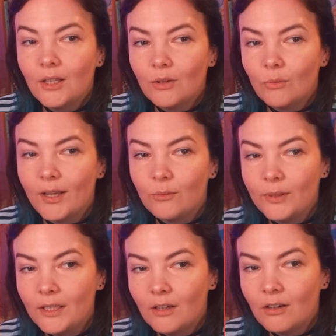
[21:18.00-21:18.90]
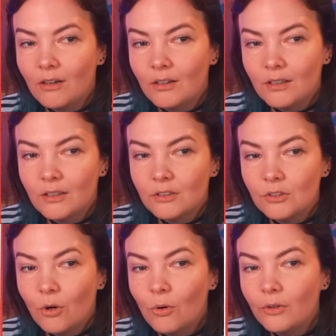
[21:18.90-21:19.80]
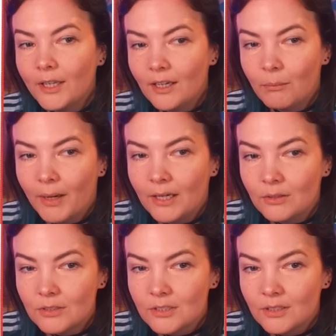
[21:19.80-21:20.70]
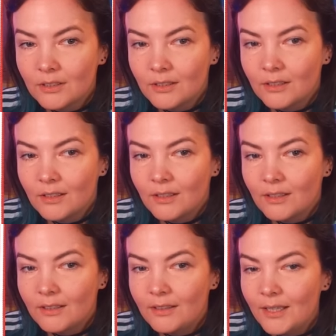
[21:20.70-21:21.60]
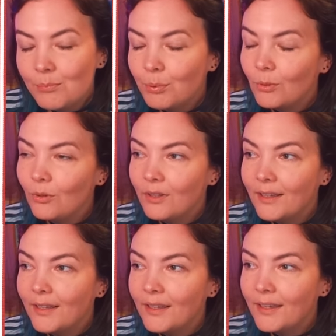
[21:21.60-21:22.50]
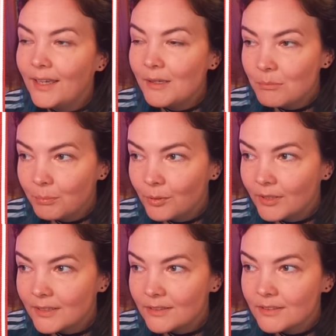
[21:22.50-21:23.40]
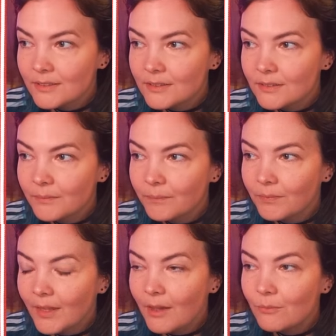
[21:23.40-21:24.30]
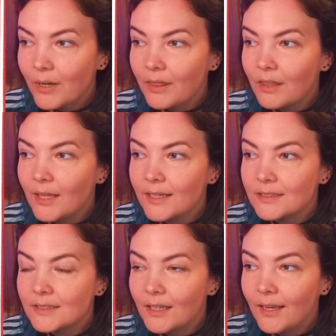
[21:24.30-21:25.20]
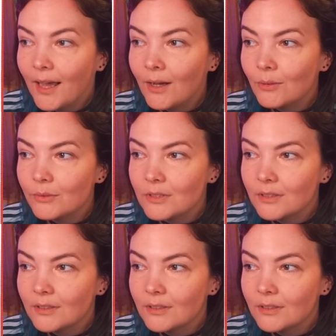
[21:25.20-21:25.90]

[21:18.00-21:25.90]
where we are talking about nipple imprints and whether that is allowed?